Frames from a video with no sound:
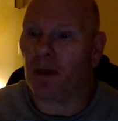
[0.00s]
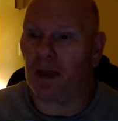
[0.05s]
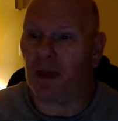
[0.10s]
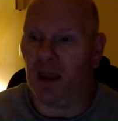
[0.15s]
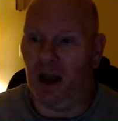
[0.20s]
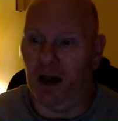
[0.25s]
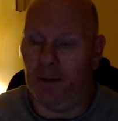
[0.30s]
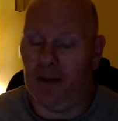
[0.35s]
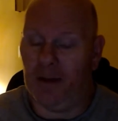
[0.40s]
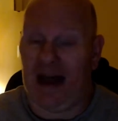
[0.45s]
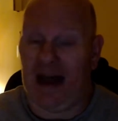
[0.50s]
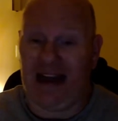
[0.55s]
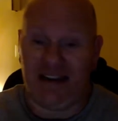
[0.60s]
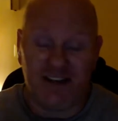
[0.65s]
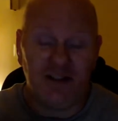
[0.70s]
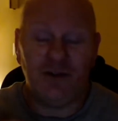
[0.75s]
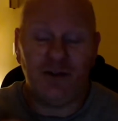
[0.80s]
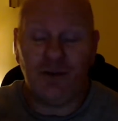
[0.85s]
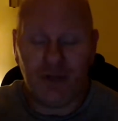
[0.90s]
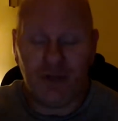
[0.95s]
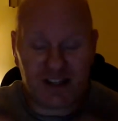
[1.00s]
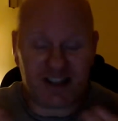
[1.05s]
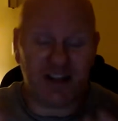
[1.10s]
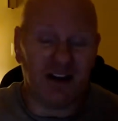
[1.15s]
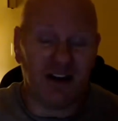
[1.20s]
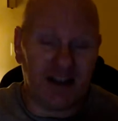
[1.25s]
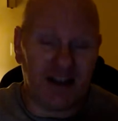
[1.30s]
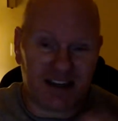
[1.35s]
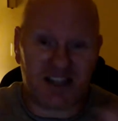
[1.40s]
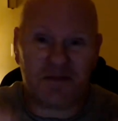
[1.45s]
I do
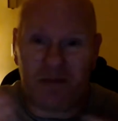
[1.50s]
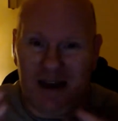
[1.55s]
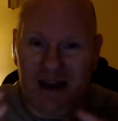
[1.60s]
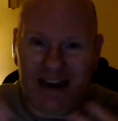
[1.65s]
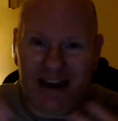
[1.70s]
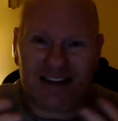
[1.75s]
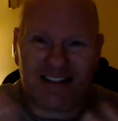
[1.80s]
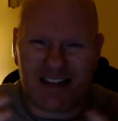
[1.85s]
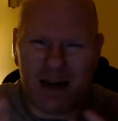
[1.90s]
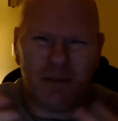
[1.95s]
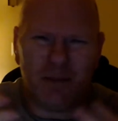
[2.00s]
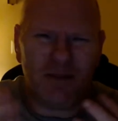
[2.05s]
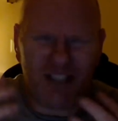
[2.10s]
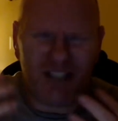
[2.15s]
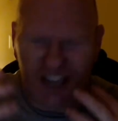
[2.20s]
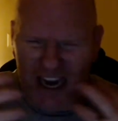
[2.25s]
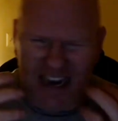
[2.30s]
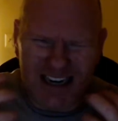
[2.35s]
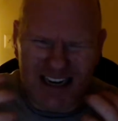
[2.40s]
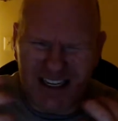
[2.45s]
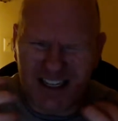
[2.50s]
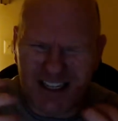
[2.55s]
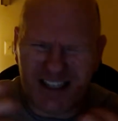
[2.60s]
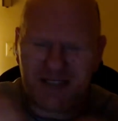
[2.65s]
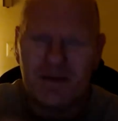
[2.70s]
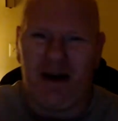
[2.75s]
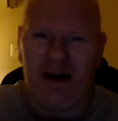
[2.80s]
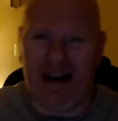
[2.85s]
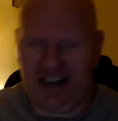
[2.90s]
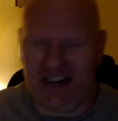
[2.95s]
still expect some changes,
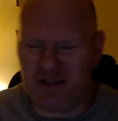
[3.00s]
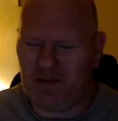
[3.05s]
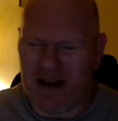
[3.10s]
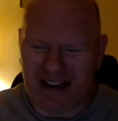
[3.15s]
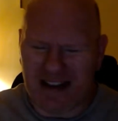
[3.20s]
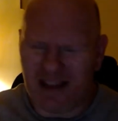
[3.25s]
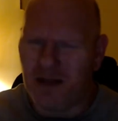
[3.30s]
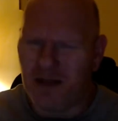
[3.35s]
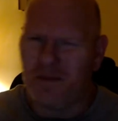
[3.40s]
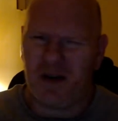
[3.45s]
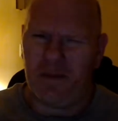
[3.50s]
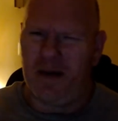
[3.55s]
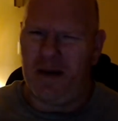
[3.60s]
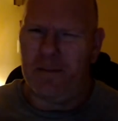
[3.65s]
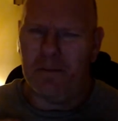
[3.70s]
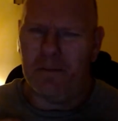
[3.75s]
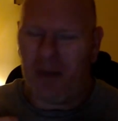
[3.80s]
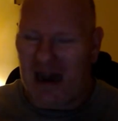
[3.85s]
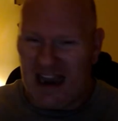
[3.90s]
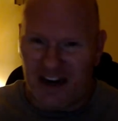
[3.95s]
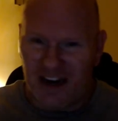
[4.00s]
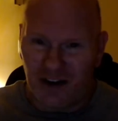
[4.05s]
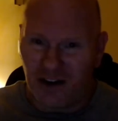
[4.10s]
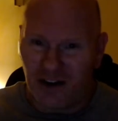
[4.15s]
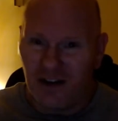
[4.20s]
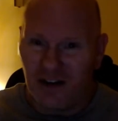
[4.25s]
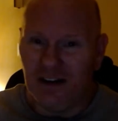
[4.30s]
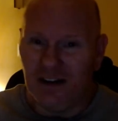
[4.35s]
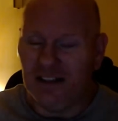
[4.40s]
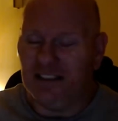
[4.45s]
but I expect them to be
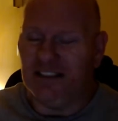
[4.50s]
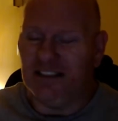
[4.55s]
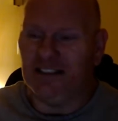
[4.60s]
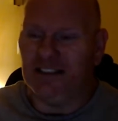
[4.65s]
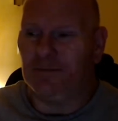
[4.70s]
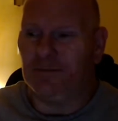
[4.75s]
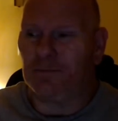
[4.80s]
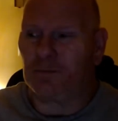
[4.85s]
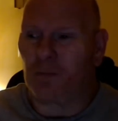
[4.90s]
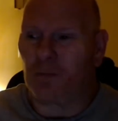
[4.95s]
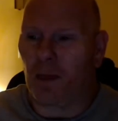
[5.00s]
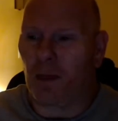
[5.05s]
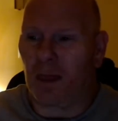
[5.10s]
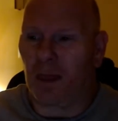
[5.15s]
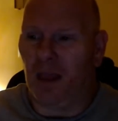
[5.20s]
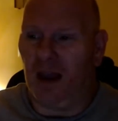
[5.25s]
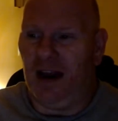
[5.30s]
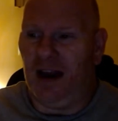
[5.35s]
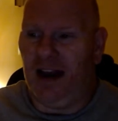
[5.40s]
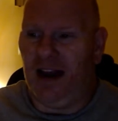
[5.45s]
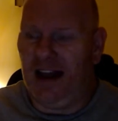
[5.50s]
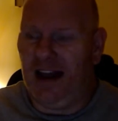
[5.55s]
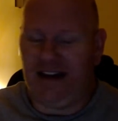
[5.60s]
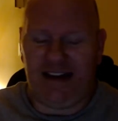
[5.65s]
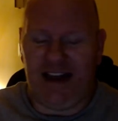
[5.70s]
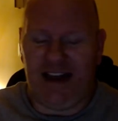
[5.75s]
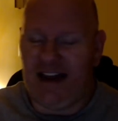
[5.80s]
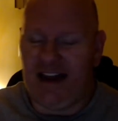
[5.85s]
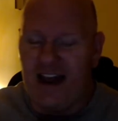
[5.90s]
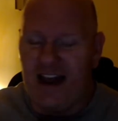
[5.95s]
minor.
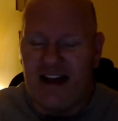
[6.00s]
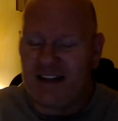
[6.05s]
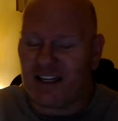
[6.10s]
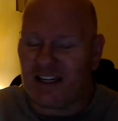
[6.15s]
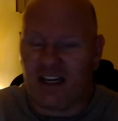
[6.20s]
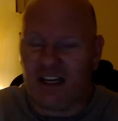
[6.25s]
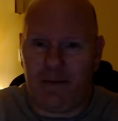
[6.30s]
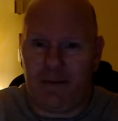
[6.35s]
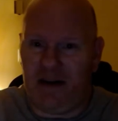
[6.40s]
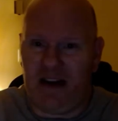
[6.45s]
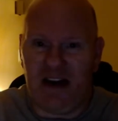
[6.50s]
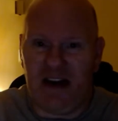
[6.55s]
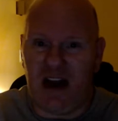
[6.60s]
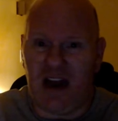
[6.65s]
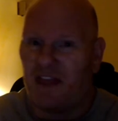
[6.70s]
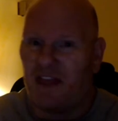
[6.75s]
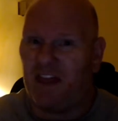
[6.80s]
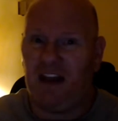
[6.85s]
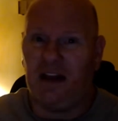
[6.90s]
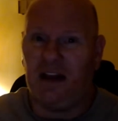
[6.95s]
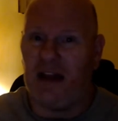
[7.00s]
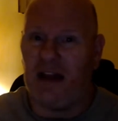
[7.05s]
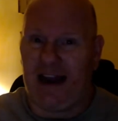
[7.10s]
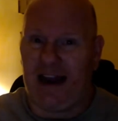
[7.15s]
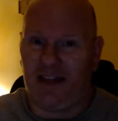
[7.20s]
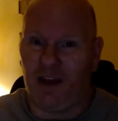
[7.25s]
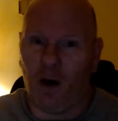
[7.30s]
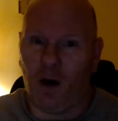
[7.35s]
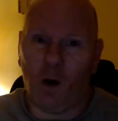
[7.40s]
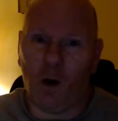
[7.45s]
It's going to be nothing like
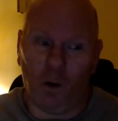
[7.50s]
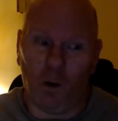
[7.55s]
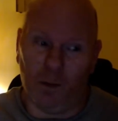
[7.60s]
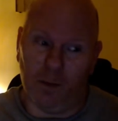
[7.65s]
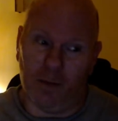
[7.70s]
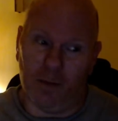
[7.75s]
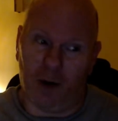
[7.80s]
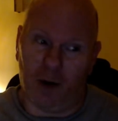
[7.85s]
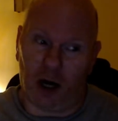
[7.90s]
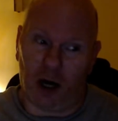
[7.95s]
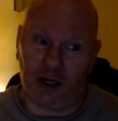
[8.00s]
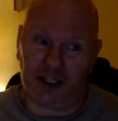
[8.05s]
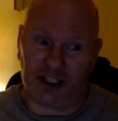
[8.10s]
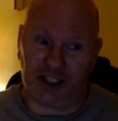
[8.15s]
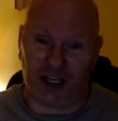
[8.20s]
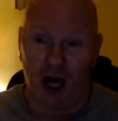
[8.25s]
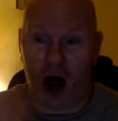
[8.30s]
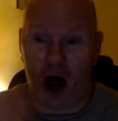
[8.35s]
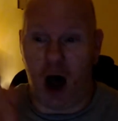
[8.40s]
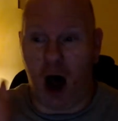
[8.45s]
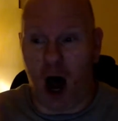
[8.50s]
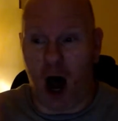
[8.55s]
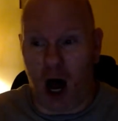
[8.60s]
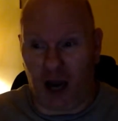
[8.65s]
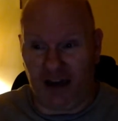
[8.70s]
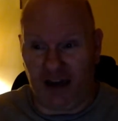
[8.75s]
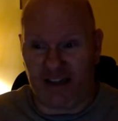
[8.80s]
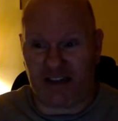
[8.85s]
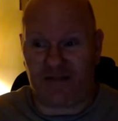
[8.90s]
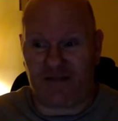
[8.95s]
the whole March to
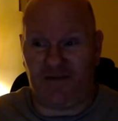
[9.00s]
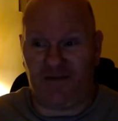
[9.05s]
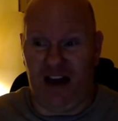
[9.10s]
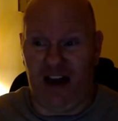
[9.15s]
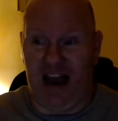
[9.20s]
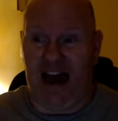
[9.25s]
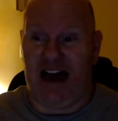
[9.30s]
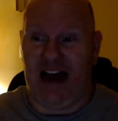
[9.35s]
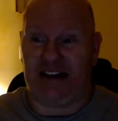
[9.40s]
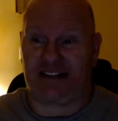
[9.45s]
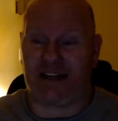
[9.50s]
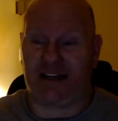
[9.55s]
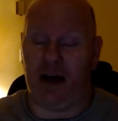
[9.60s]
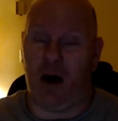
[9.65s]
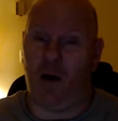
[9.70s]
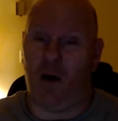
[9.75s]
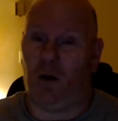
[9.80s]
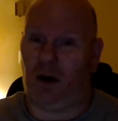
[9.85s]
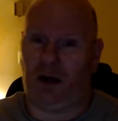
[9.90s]
August fiasco.